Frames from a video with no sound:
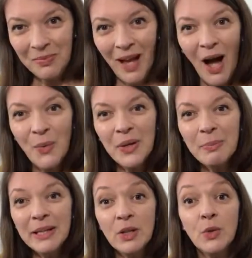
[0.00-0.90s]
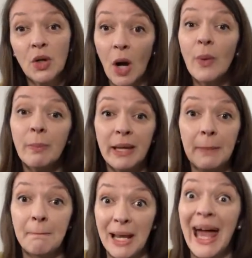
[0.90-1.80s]
will be in New York. I will be
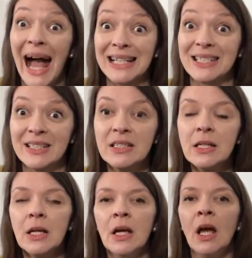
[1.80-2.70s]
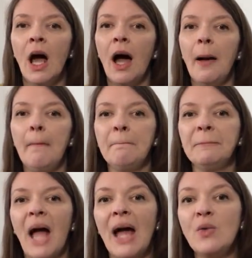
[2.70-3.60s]
in Manhattan. And
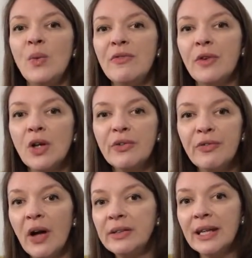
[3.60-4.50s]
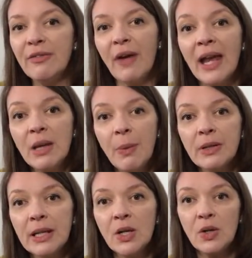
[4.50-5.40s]
we've got to find, if
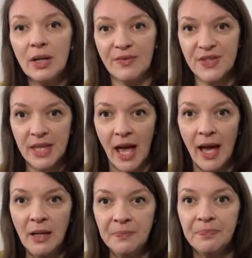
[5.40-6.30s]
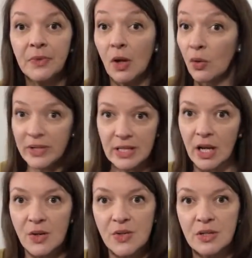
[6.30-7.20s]
anybody who lives there or is
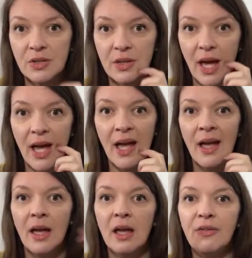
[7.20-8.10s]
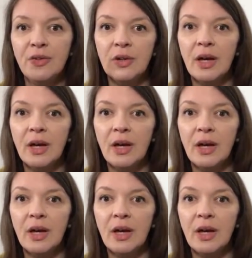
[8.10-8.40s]
closer to there, if you...